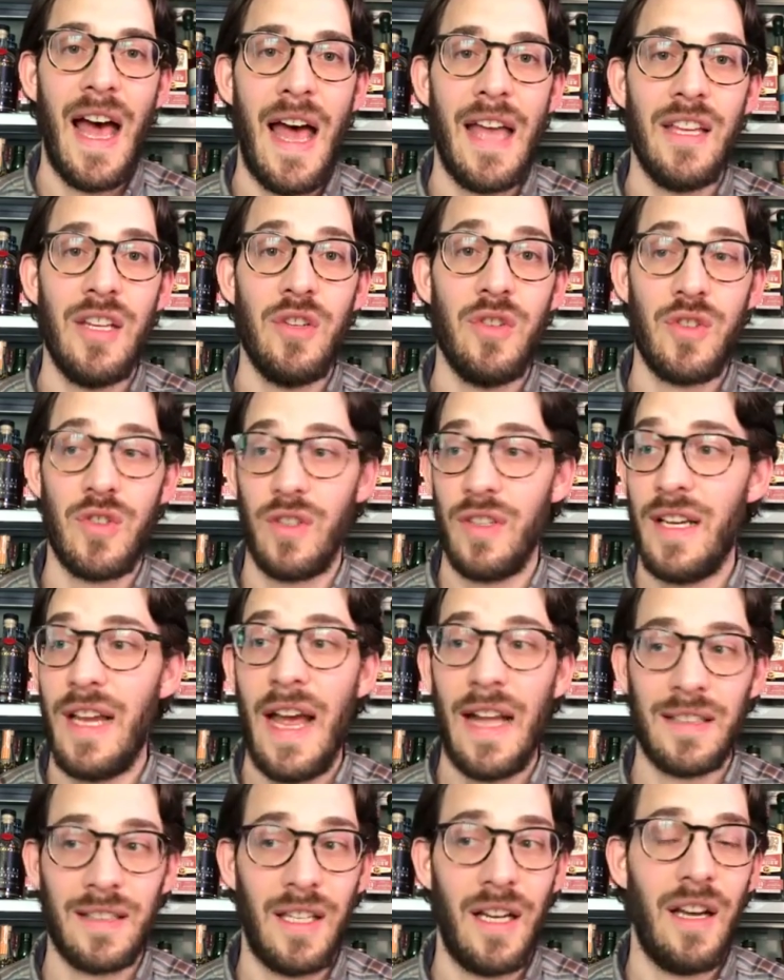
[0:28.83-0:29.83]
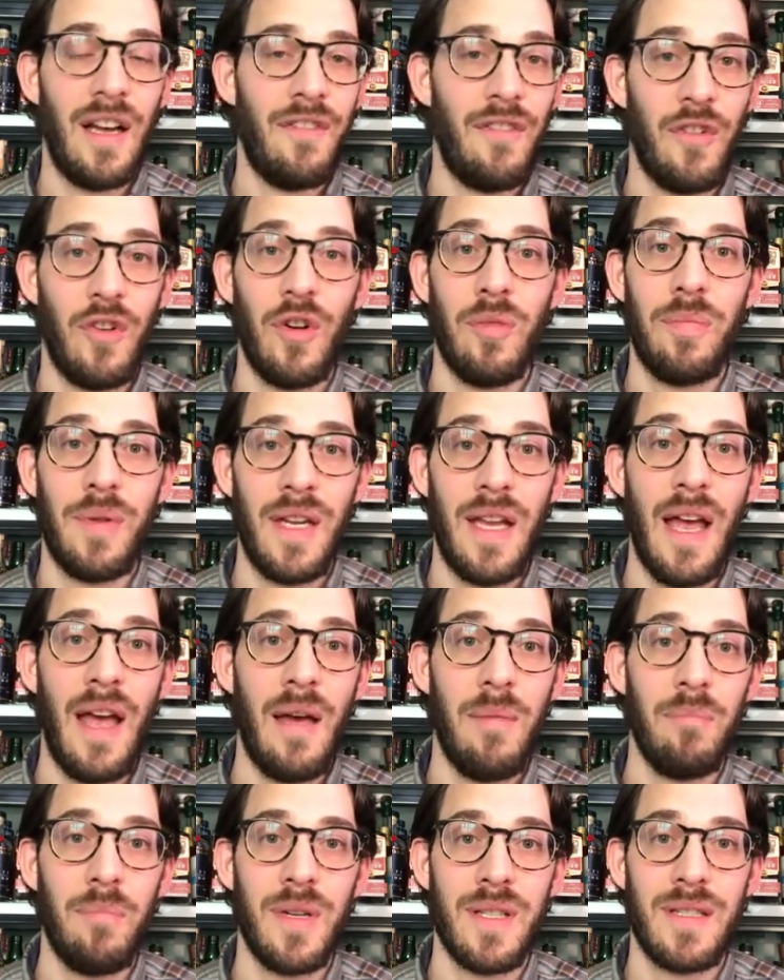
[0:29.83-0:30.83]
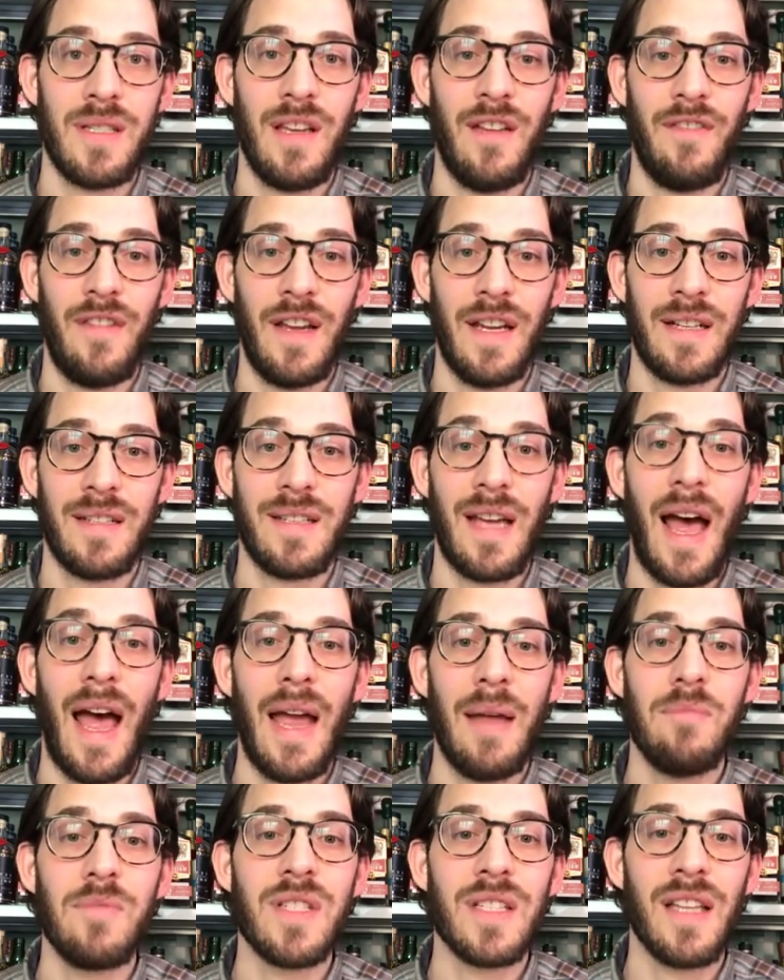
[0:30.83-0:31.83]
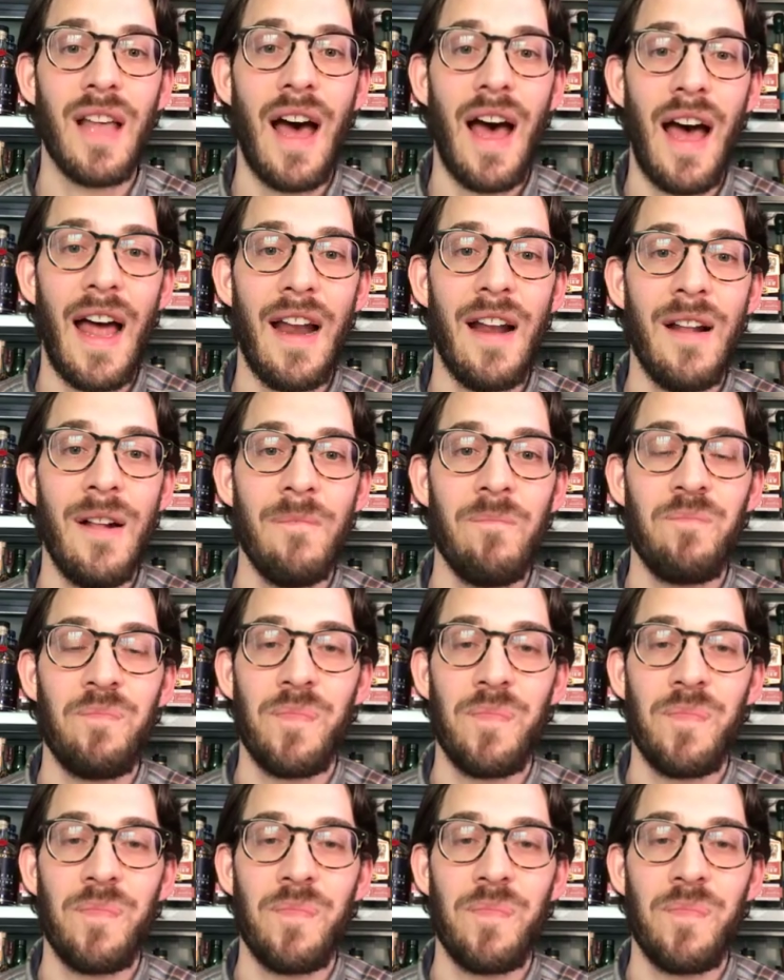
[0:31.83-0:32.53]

Usually at the 4 p.m. Pacific time slot.